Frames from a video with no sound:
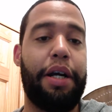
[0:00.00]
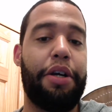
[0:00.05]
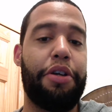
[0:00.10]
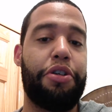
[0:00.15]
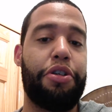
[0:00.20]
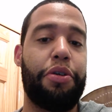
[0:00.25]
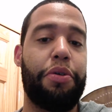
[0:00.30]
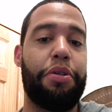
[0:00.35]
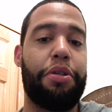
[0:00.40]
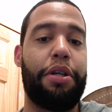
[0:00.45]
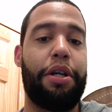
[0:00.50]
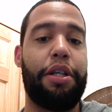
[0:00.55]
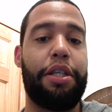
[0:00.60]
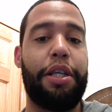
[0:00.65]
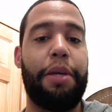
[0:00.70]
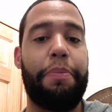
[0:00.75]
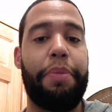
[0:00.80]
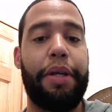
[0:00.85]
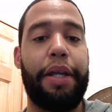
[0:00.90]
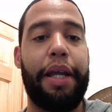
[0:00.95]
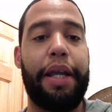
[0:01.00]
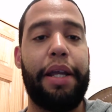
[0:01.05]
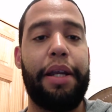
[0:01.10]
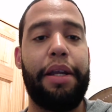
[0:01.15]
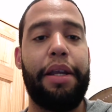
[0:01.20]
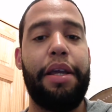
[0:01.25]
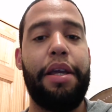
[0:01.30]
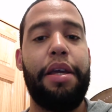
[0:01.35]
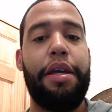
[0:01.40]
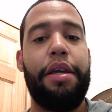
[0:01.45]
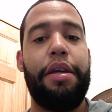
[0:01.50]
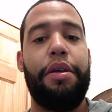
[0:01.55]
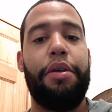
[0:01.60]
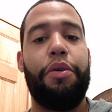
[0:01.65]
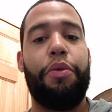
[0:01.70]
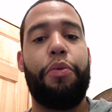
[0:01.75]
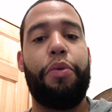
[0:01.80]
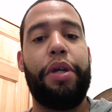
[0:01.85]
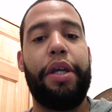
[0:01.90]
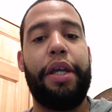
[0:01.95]
Show starts up again.
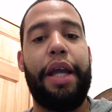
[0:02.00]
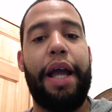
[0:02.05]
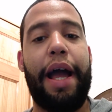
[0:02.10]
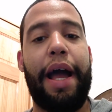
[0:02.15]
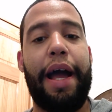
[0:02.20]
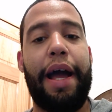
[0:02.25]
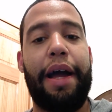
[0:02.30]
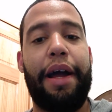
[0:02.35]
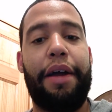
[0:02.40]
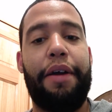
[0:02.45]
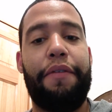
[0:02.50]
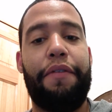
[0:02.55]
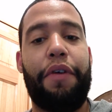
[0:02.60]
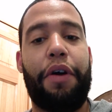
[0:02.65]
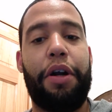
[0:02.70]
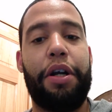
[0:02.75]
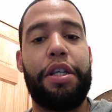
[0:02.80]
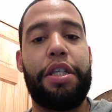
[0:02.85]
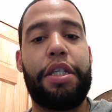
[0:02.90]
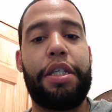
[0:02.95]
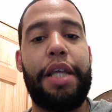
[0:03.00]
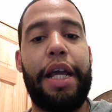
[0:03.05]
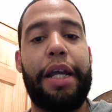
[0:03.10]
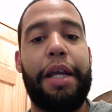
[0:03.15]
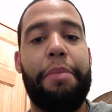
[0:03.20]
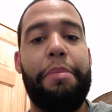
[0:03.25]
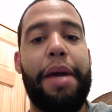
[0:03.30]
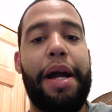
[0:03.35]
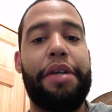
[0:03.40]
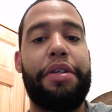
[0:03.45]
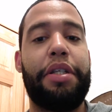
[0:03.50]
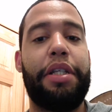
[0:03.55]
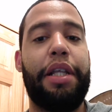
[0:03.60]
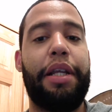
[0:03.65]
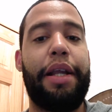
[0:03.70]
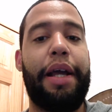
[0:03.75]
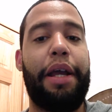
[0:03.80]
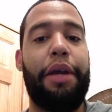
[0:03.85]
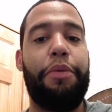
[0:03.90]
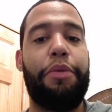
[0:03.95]
We have our second match of the night,